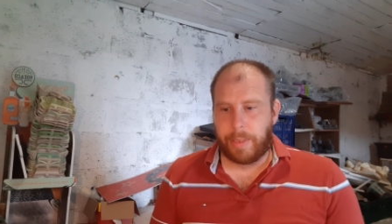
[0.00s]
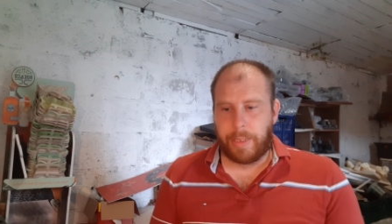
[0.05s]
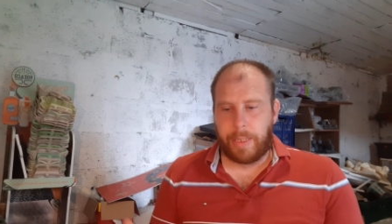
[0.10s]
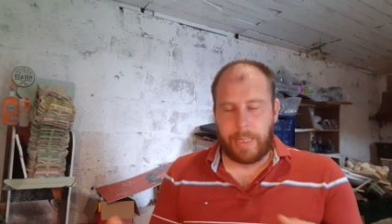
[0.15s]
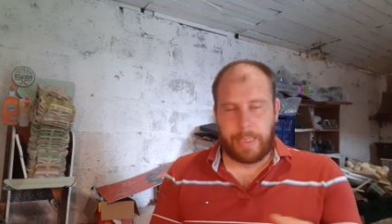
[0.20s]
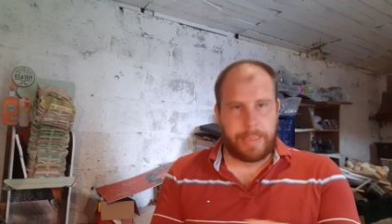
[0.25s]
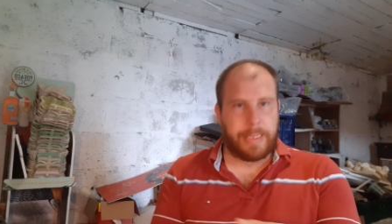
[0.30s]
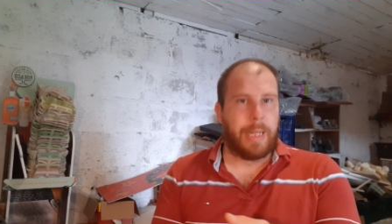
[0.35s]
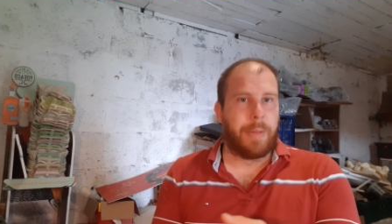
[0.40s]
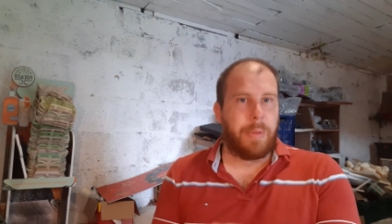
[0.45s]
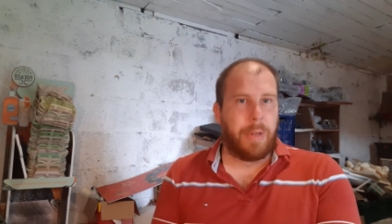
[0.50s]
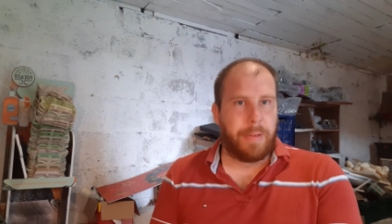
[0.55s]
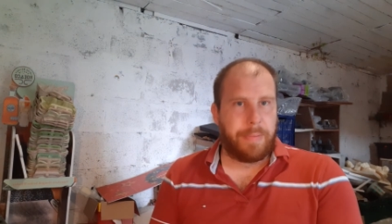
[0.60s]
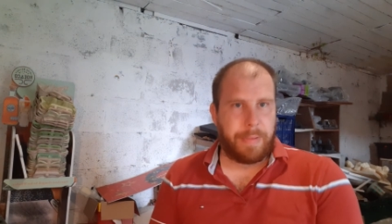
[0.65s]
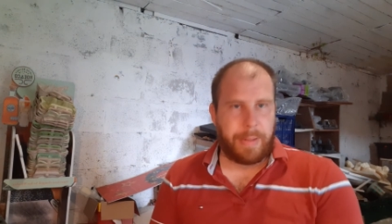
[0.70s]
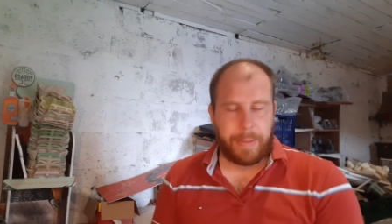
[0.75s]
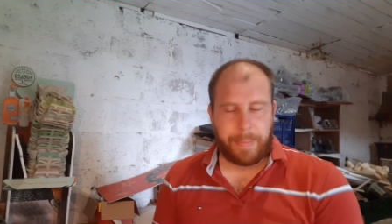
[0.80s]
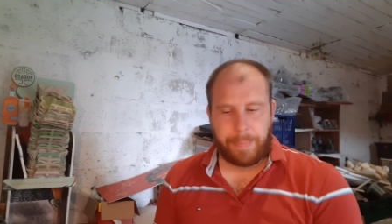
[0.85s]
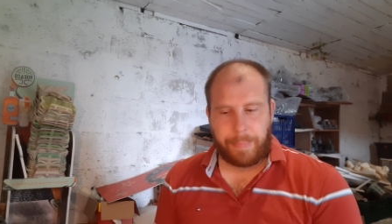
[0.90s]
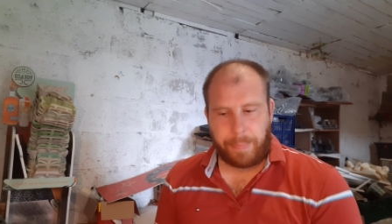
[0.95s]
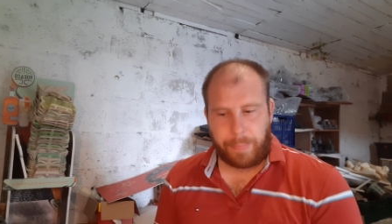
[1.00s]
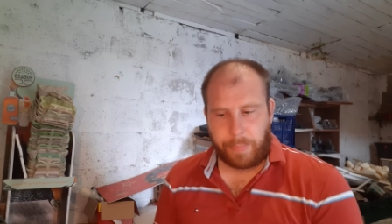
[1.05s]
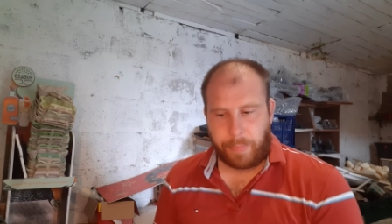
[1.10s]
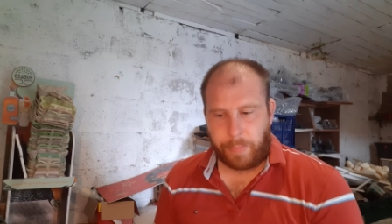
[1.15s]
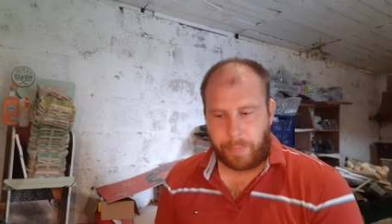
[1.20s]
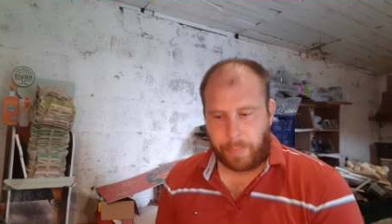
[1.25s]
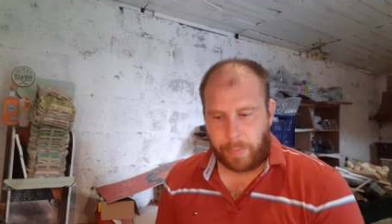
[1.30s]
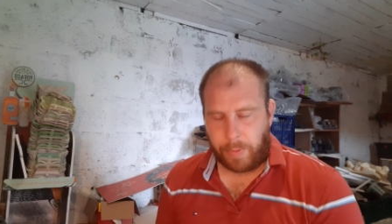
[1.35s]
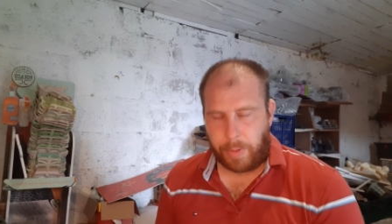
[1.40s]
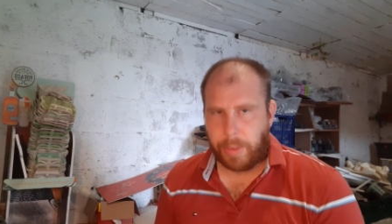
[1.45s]
Is that worth it?
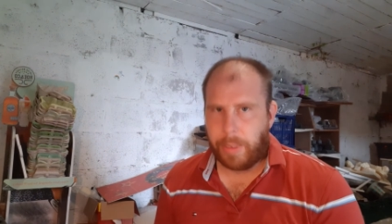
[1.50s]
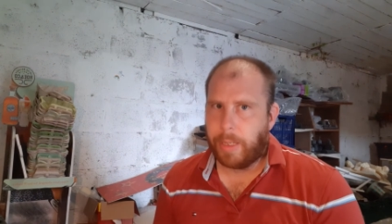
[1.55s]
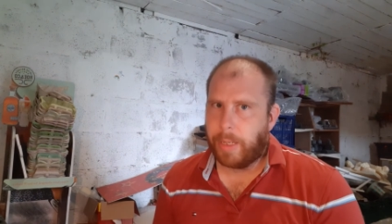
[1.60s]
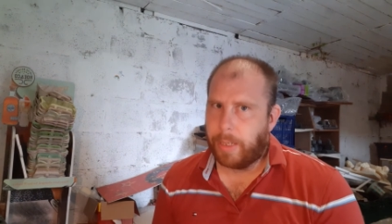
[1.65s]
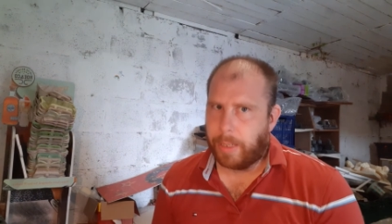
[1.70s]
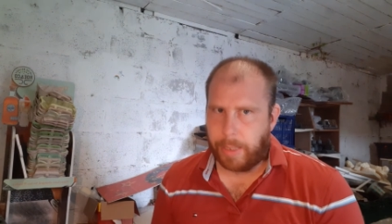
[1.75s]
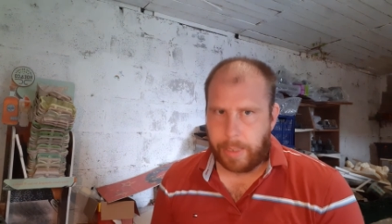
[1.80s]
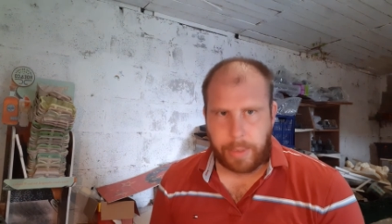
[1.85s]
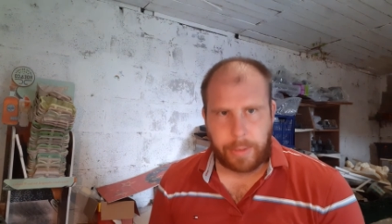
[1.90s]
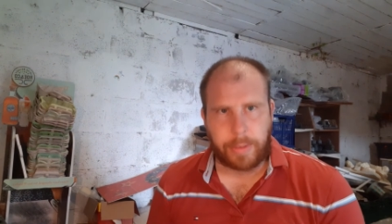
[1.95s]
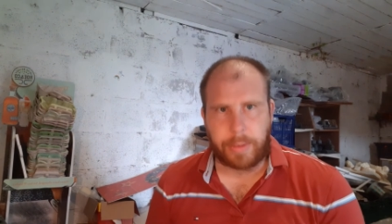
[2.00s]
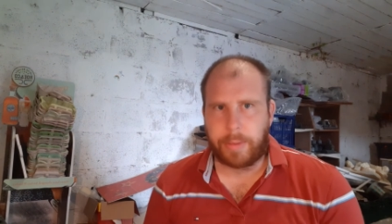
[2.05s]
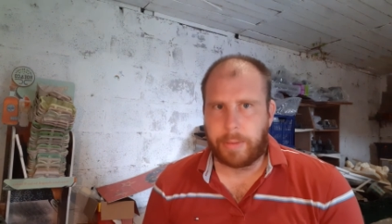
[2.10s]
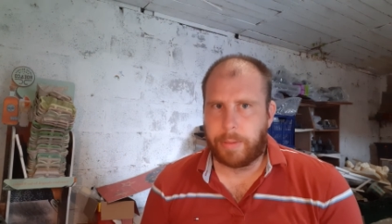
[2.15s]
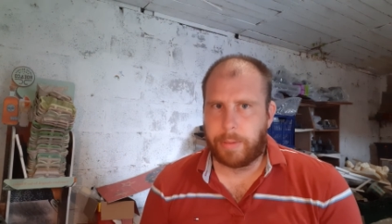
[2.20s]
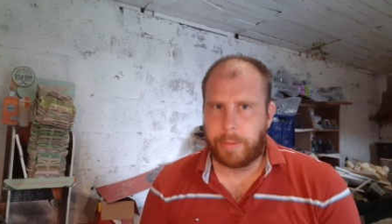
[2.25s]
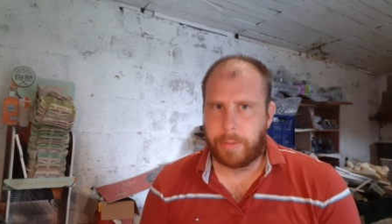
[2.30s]
Yeah, that is.